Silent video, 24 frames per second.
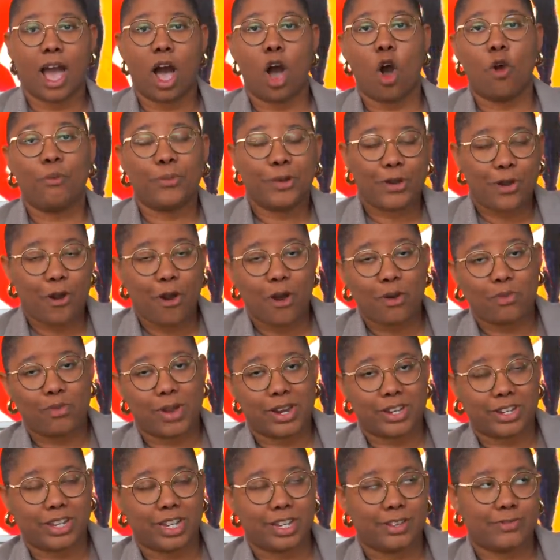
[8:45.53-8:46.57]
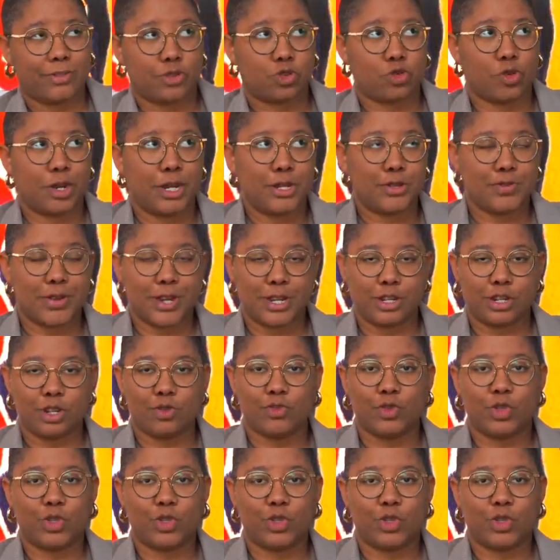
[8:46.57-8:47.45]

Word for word: home decor wish list for 2022,